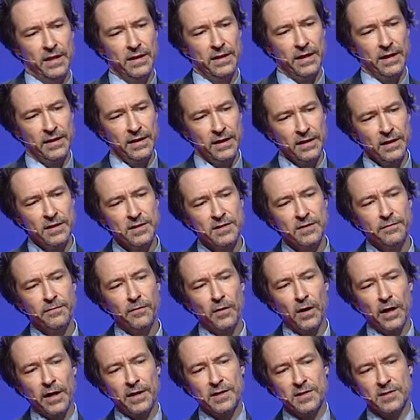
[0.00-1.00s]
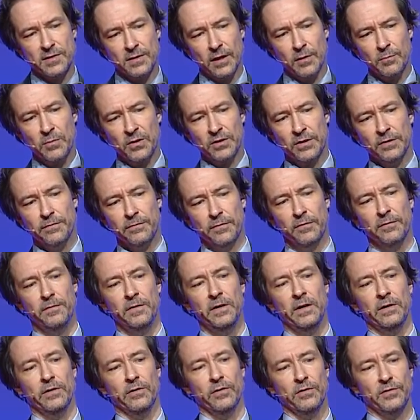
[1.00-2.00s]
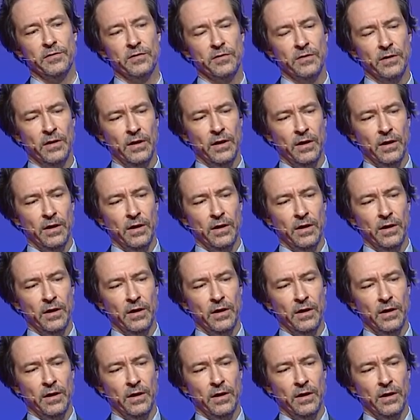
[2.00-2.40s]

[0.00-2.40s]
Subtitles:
And then it defines number of different fields.